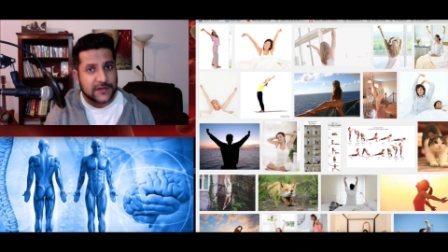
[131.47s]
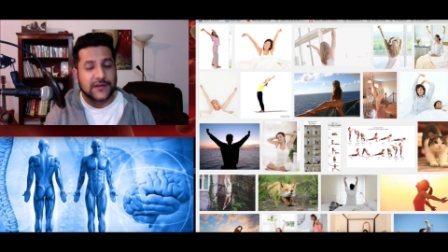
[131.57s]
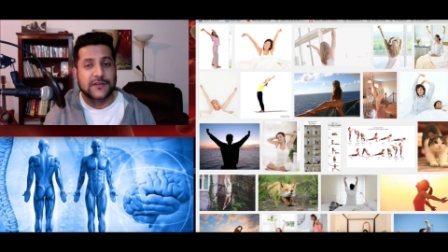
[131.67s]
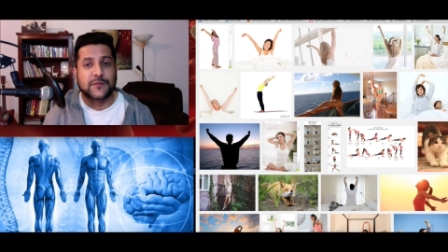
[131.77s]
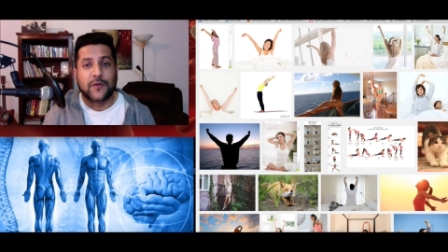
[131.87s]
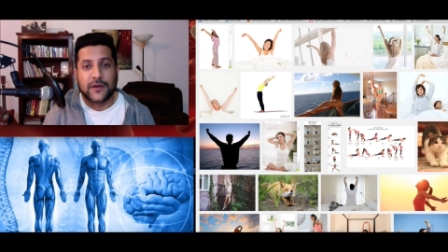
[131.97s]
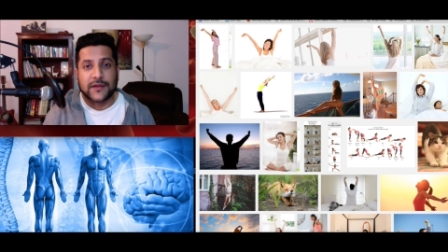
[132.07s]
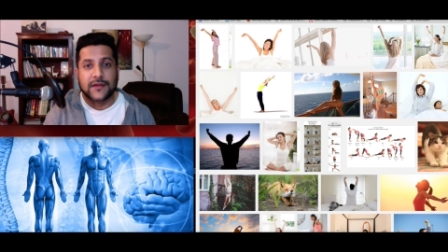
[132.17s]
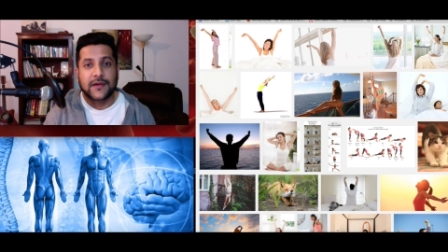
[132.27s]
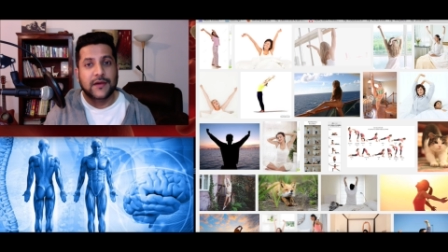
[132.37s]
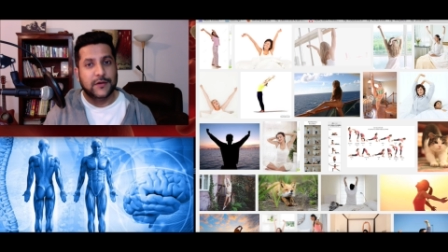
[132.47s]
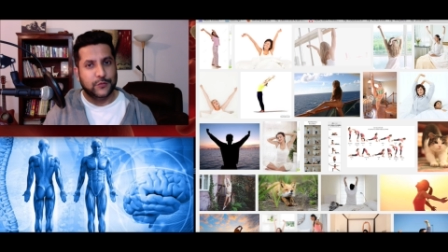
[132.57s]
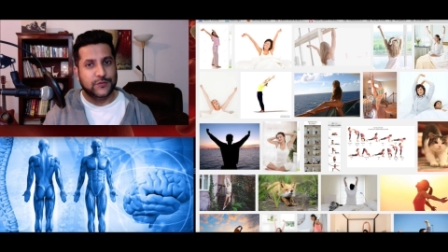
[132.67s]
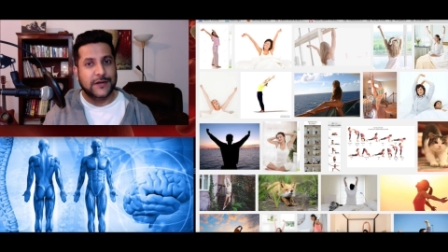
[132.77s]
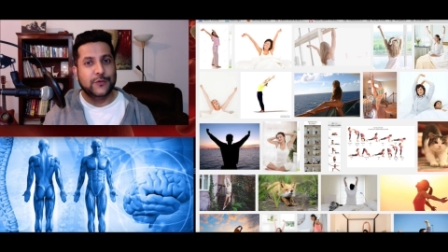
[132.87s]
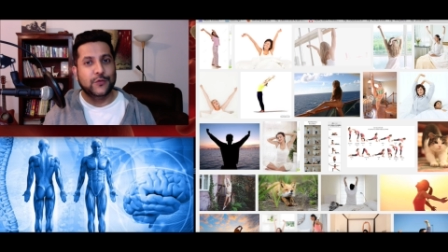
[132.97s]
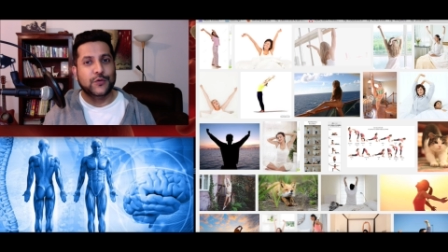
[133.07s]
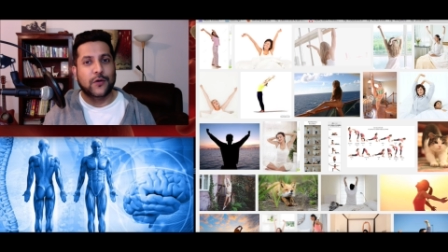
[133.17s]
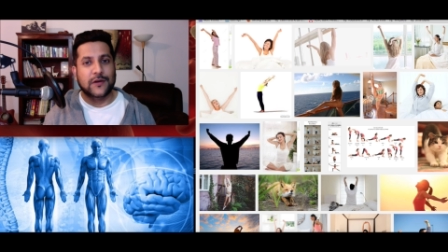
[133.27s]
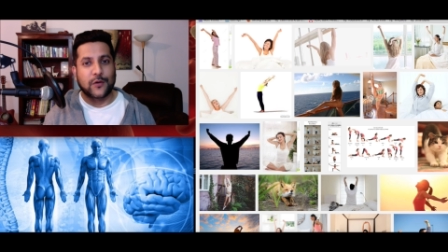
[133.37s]
early in the morning, you tend to
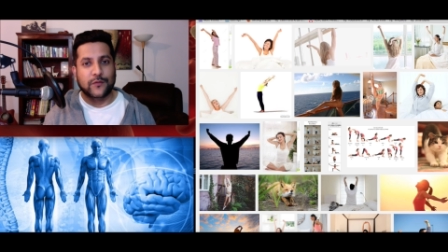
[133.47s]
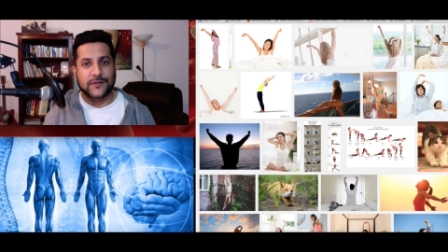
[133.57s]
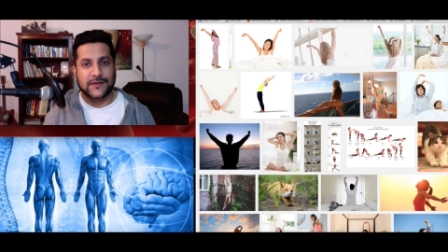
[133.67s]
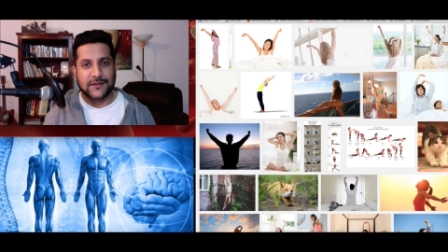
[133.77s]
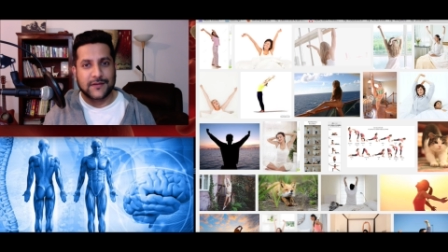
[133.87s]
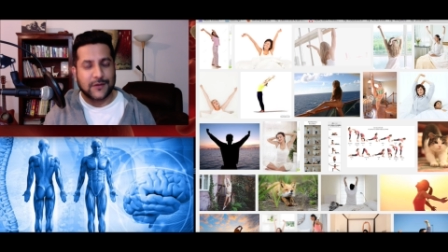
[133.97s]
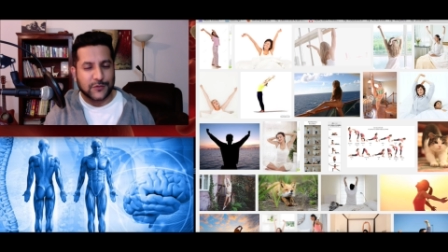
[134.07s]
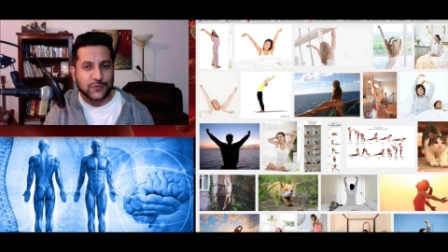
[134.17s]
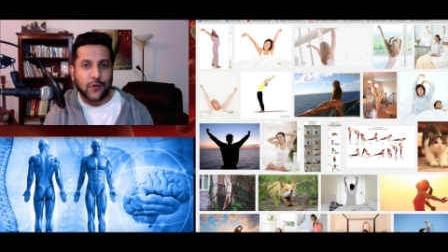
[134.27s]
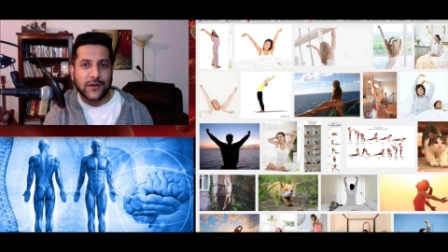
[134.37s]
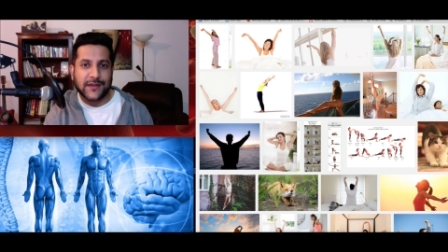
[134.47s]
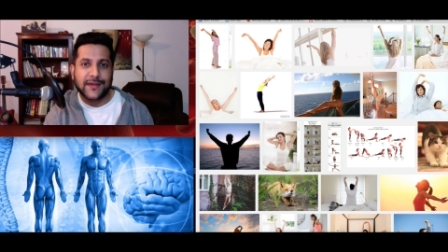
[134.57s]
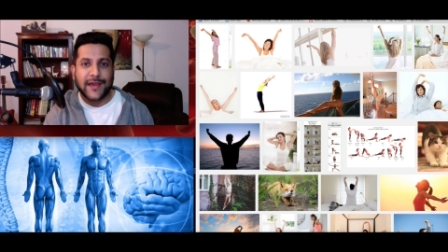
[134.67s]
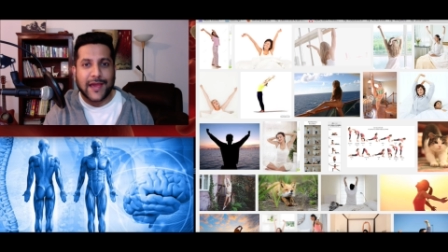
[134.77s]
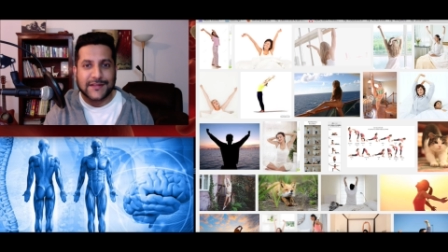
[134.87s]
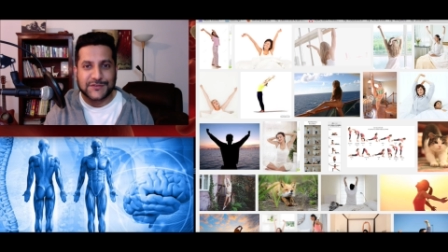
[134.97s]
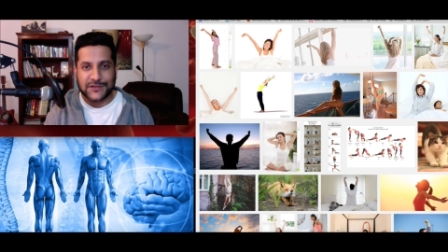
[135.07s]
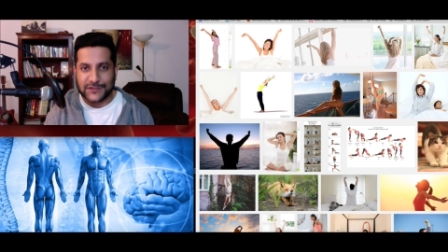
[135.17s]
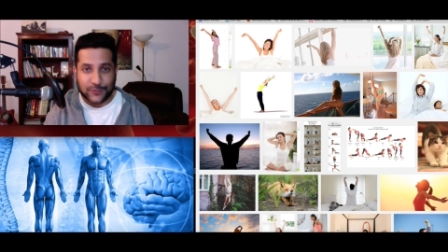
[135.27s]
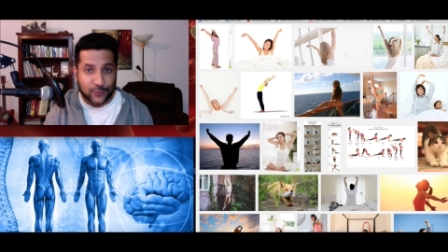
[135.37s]
yawn along with it. Now yawning and
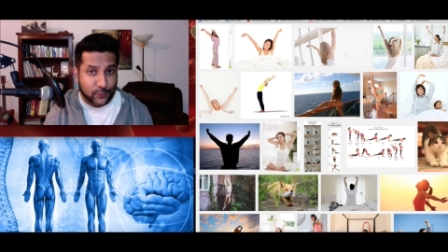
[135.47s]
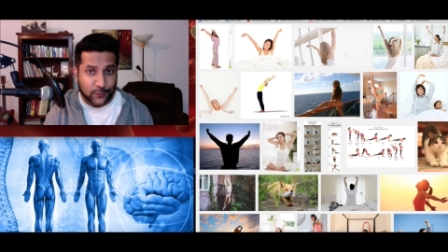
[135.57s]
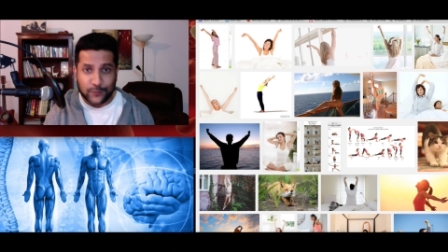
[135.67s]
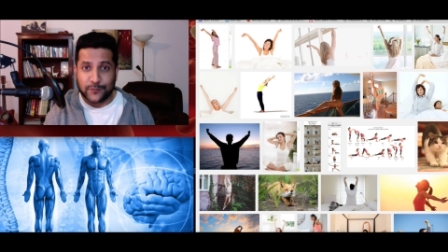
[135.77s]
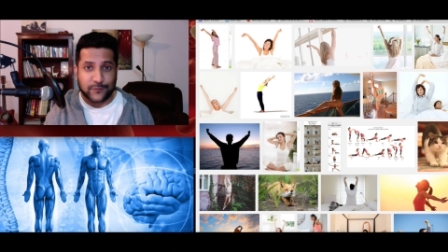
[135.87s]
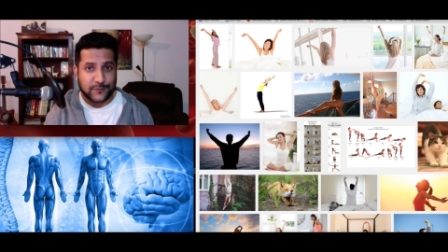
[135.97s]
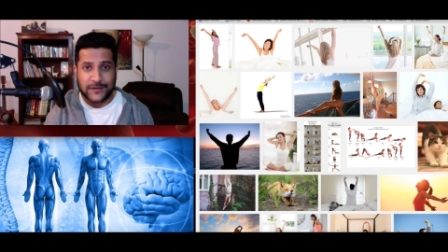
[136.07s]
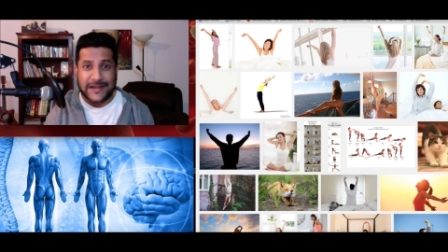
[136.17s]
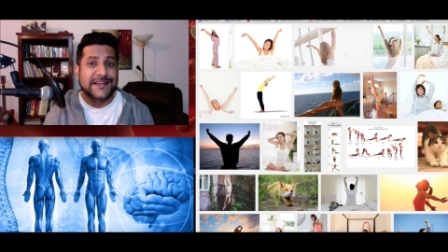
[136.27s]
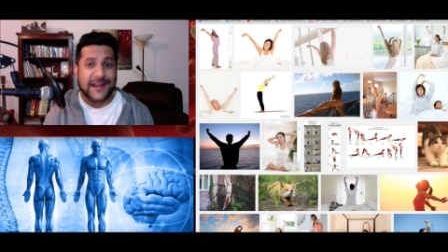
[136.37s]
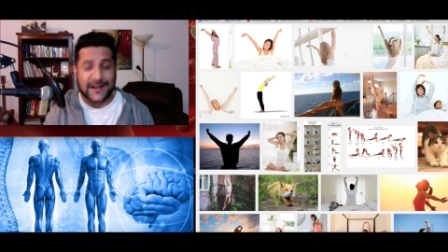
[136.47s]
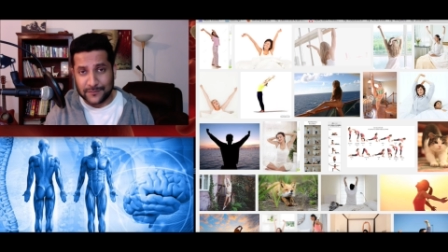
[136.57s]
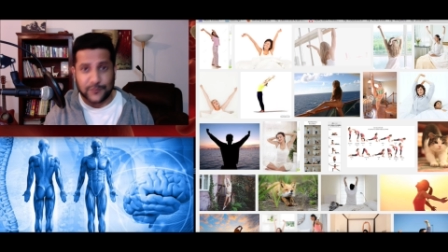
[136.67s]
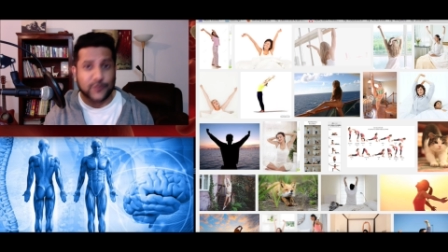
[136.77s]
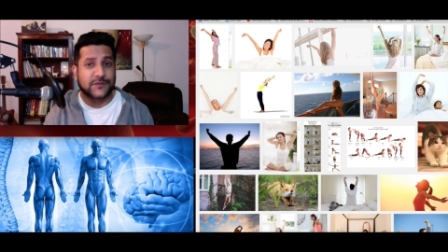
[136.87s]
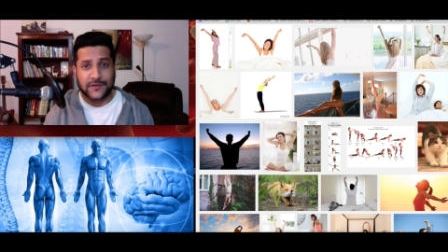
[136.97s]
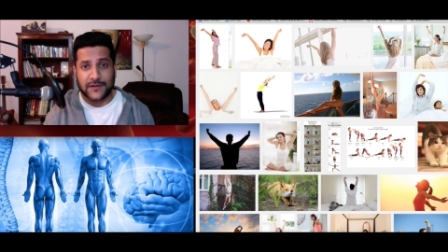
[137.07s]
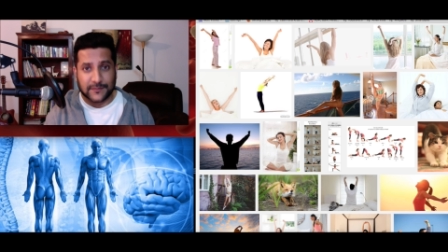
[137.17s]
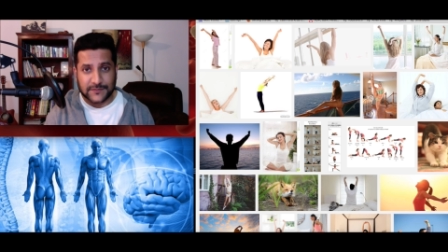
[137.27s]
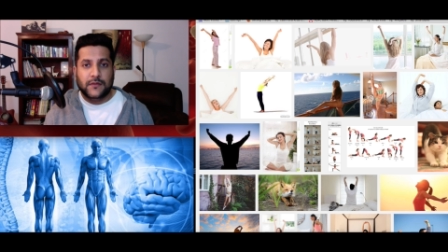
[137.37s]
stretching go in tandem most of the
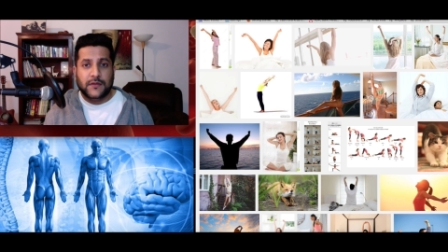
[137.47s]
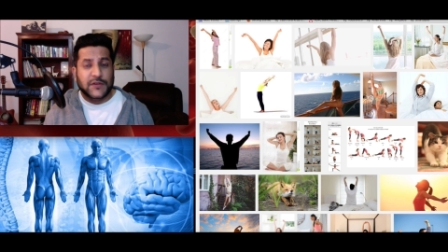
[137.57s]
times.